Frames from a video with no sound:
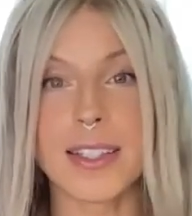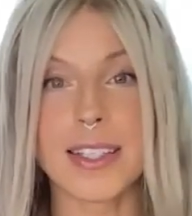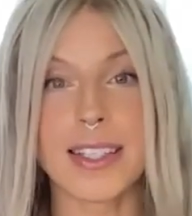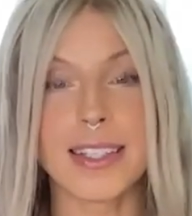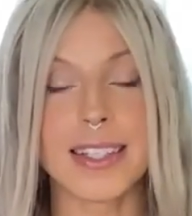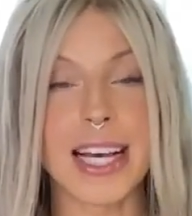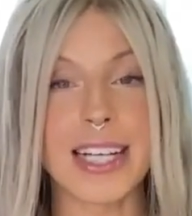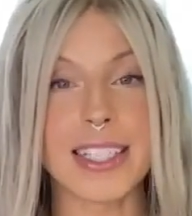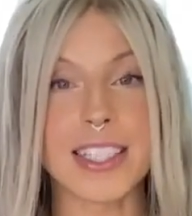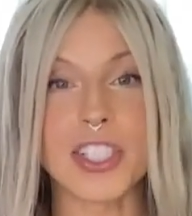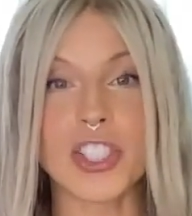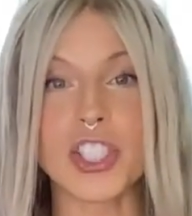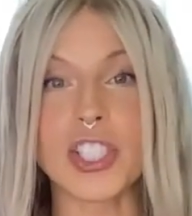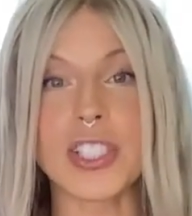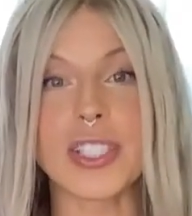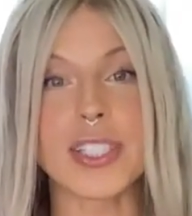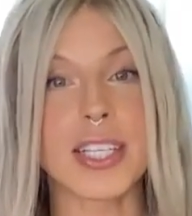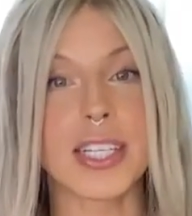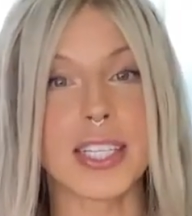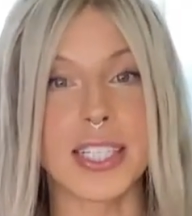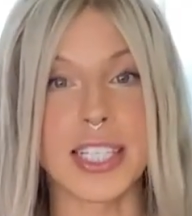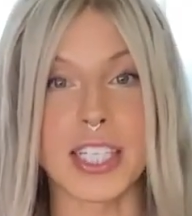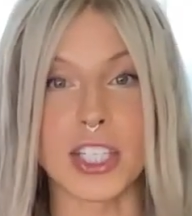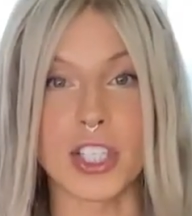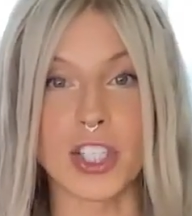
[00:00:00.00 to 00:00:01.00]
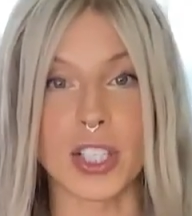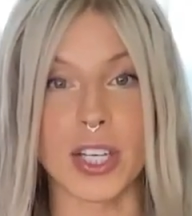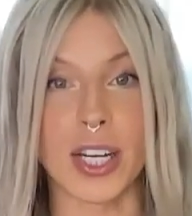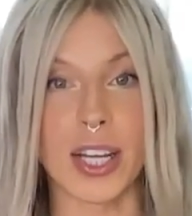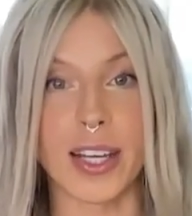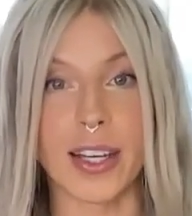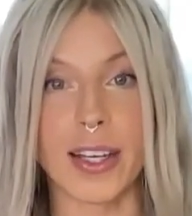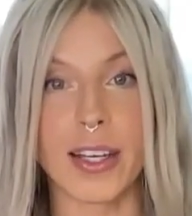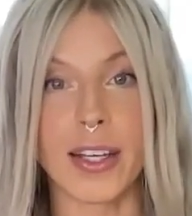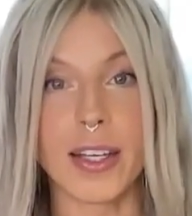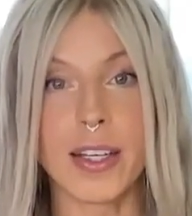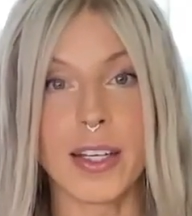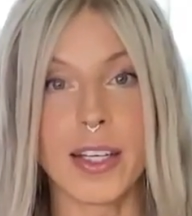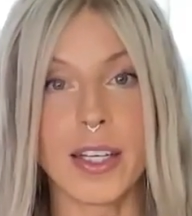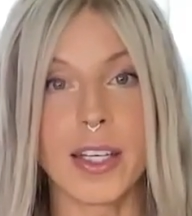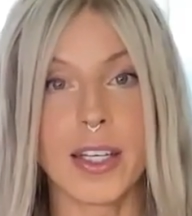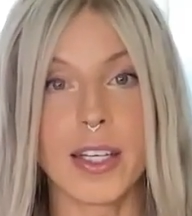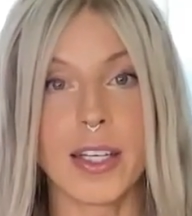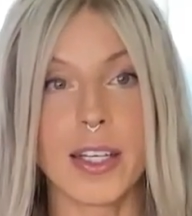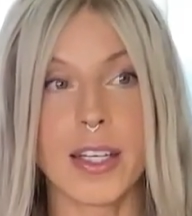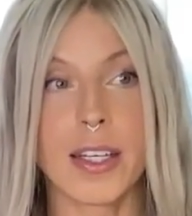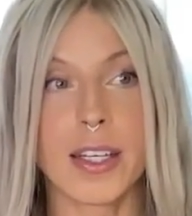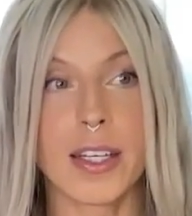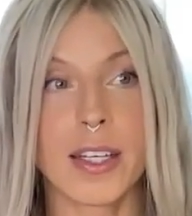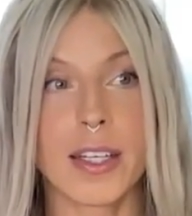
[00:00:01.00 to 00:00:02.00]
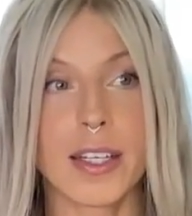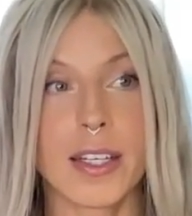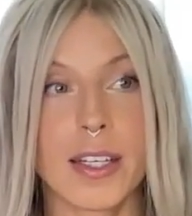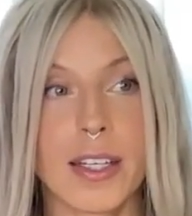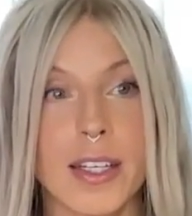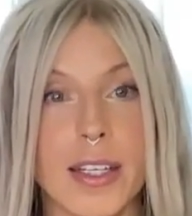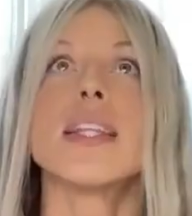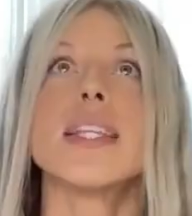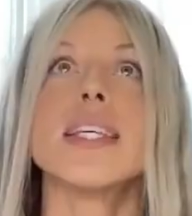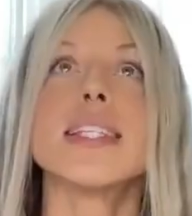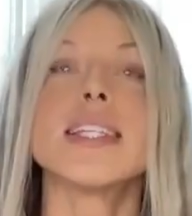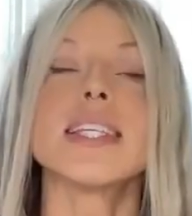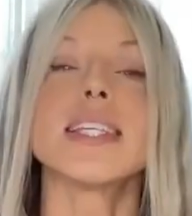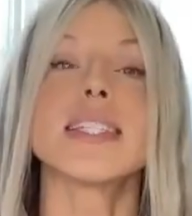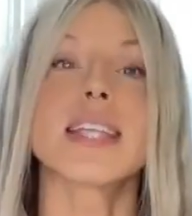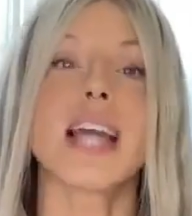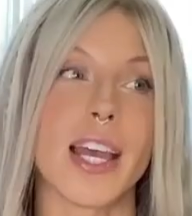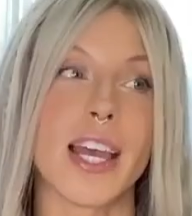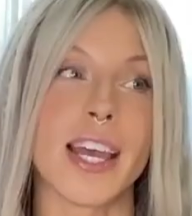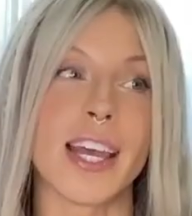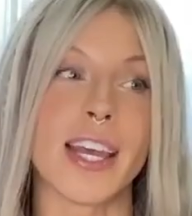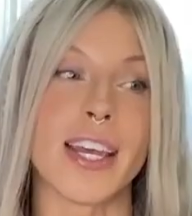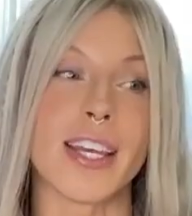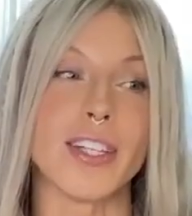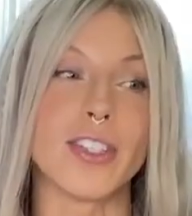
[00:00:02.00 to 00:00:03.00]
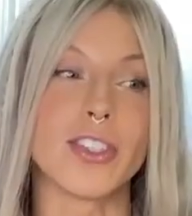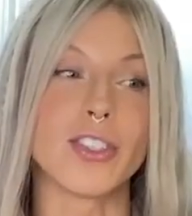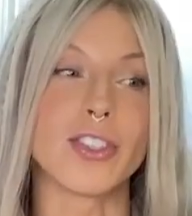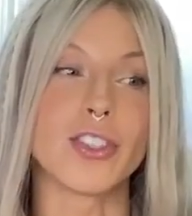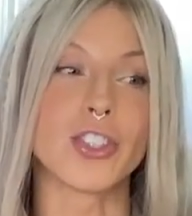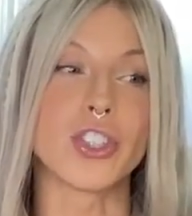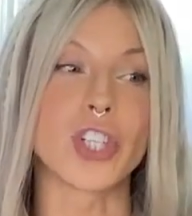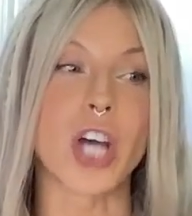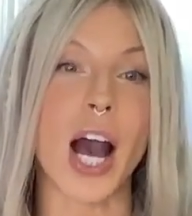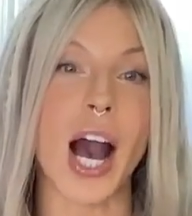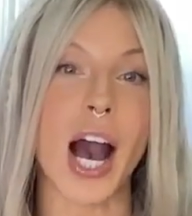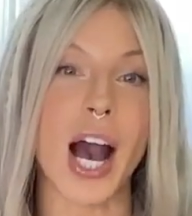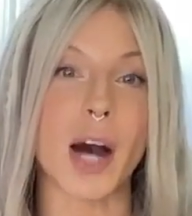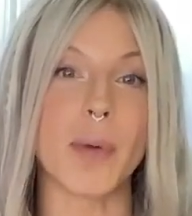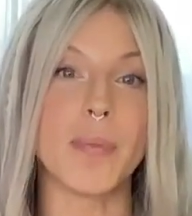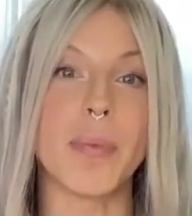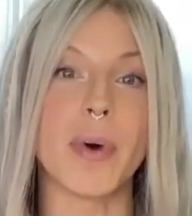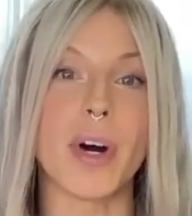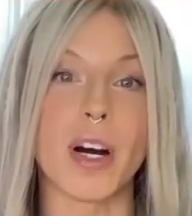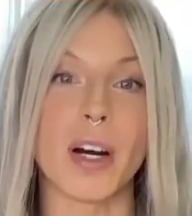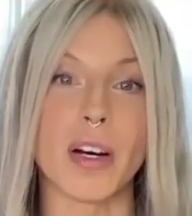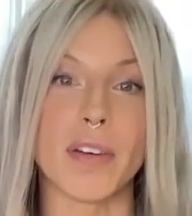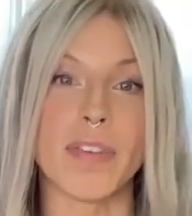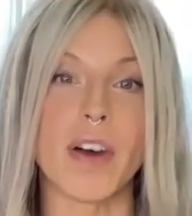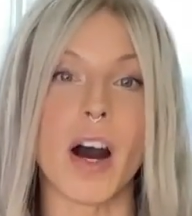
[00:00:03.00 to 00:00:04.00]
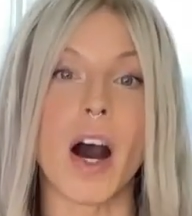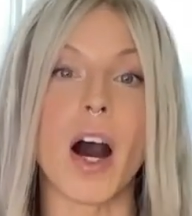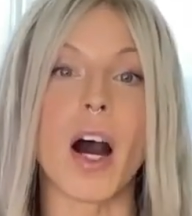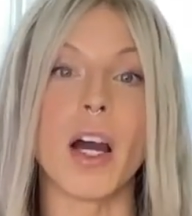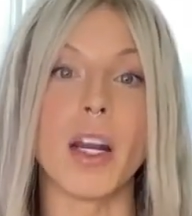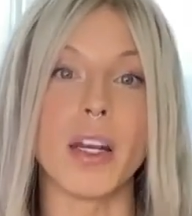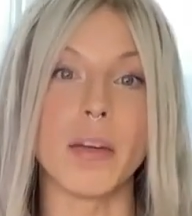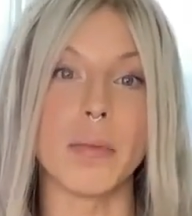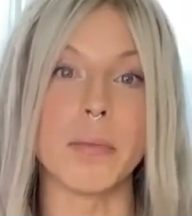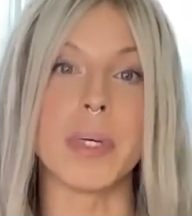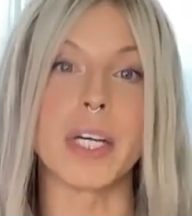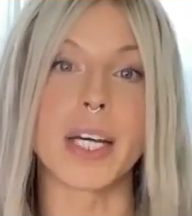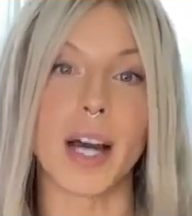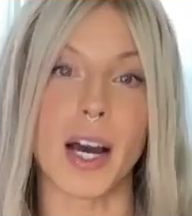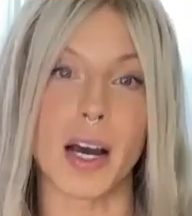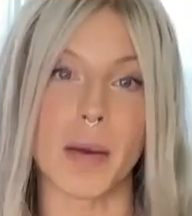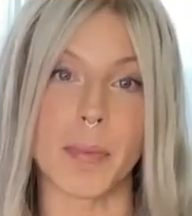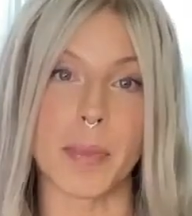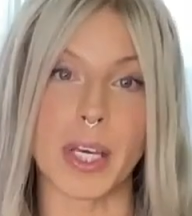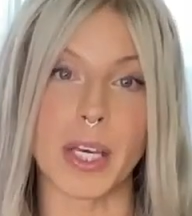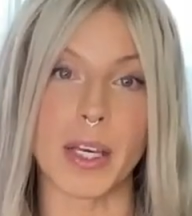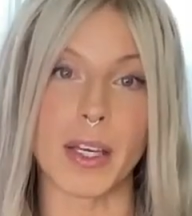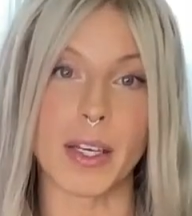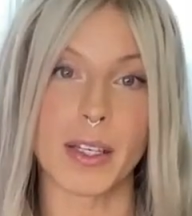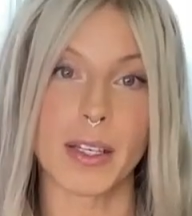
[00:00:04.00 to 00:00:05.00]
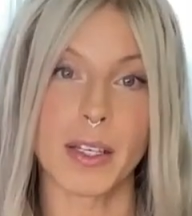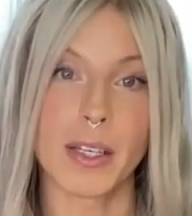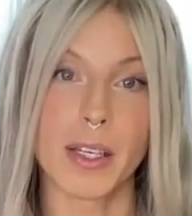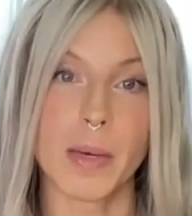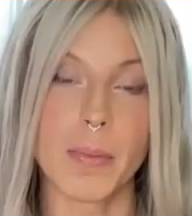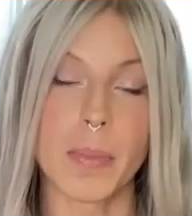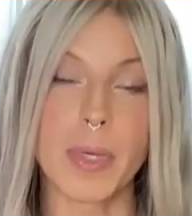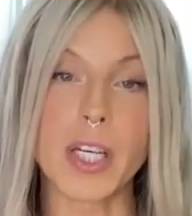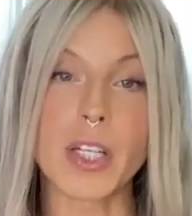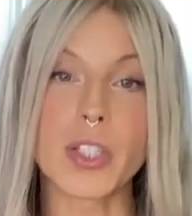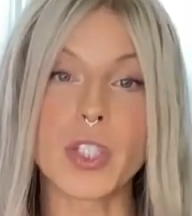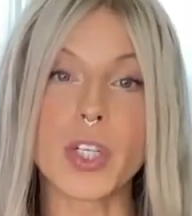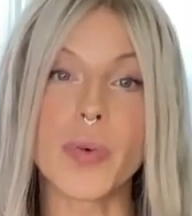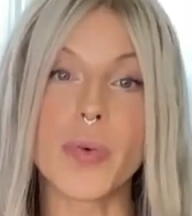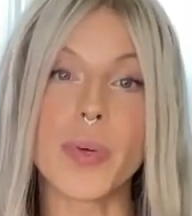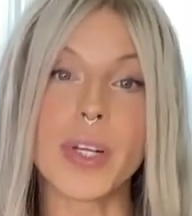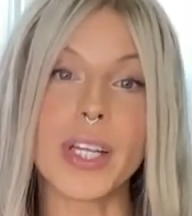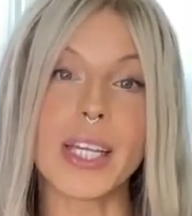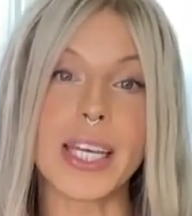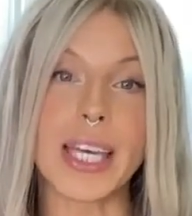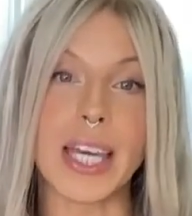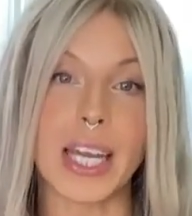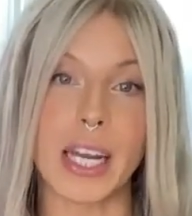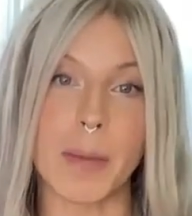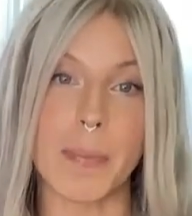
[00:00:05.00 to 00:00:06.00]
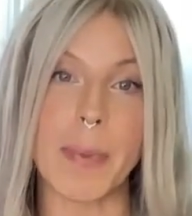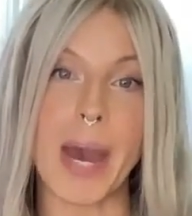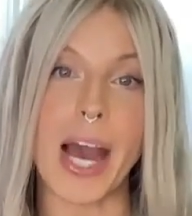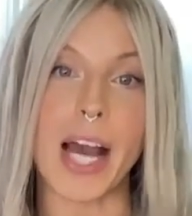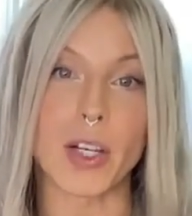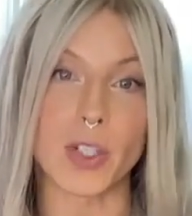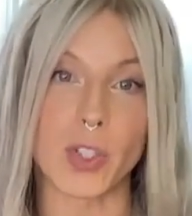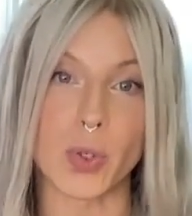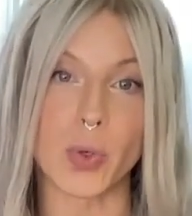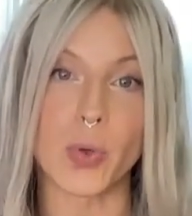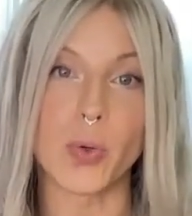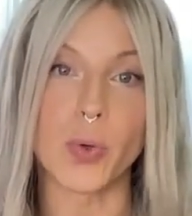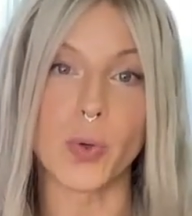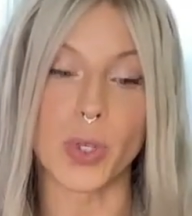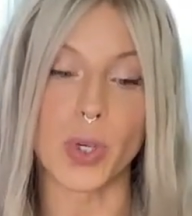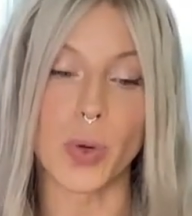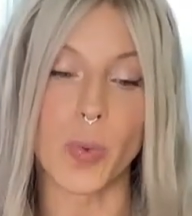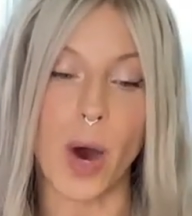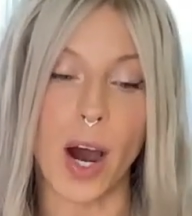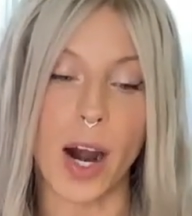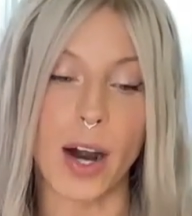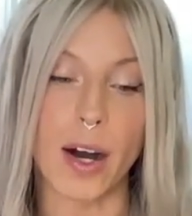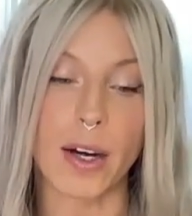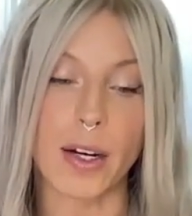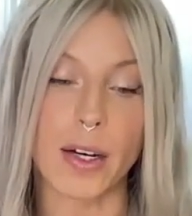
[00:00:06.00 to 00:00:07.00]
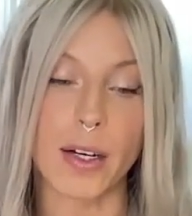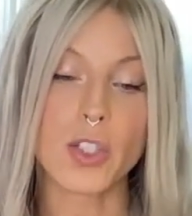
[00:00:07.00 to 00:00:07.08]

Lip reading: that's just conditioning. This is a job of unbecoming because you're really getting back to who you are.